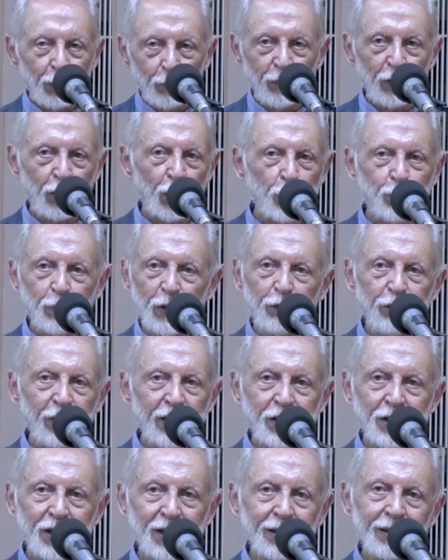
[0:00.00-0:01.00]
Because
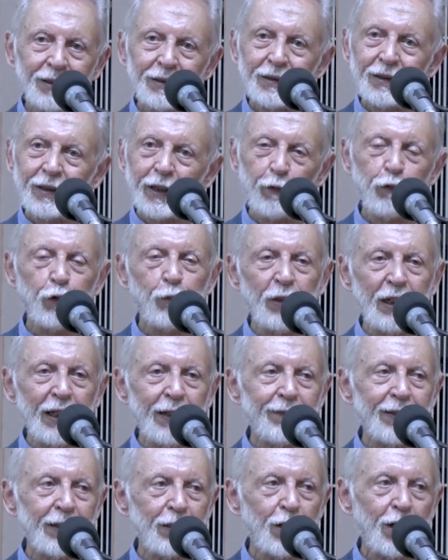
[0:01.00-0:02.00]
perfection, if you
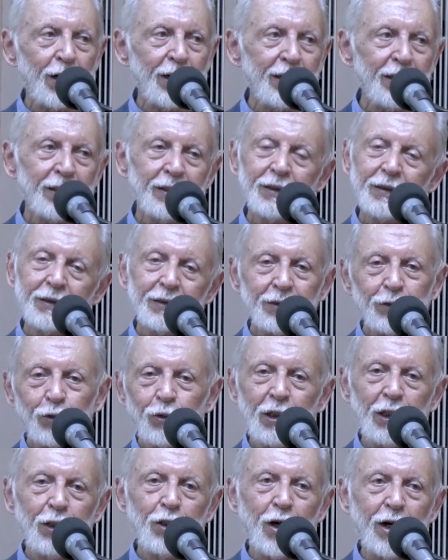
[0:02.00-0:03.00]
believe in God,
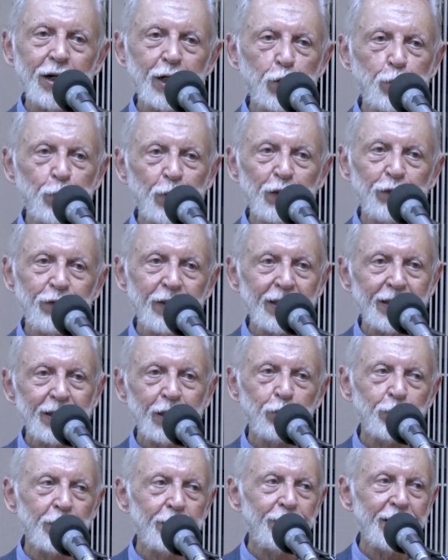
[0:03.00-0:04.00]
only God is perfect,
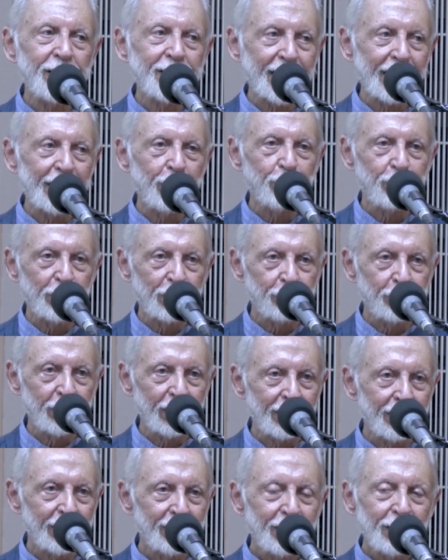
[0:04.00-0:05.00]
human beings are
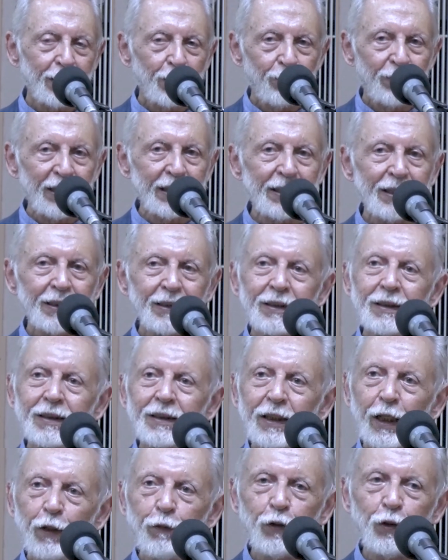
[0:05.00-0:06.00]
imperfect. But
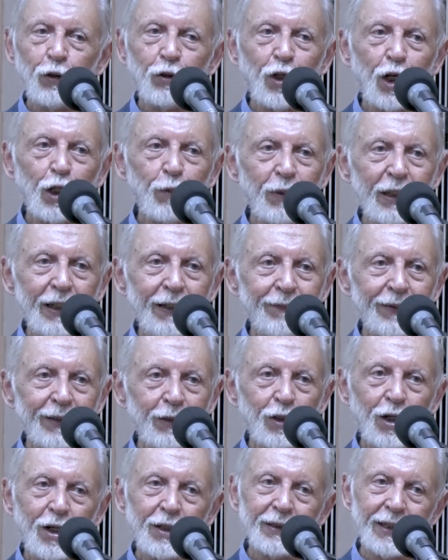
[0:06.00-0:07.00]
if you do not believe in
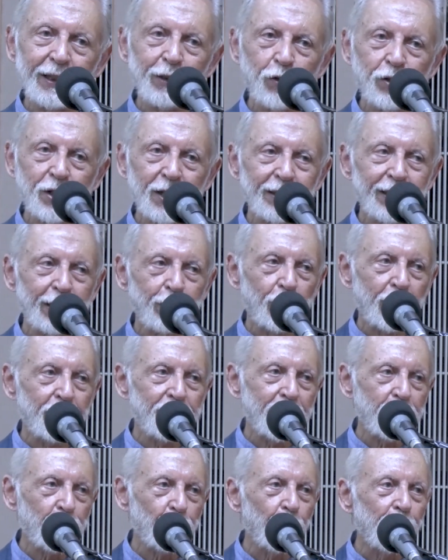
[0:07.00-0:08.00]
God, then you say that you are
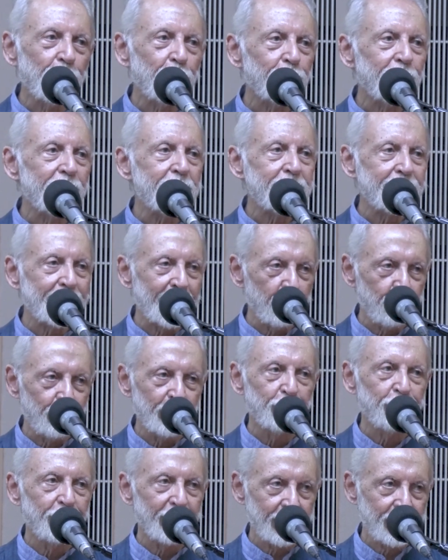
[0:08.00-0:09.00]
just going towards self
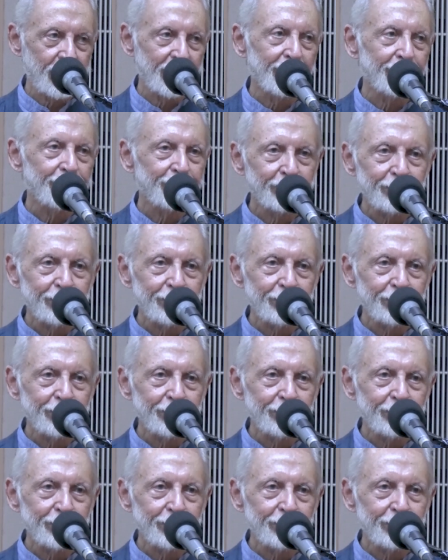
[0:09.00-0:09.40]
perfection.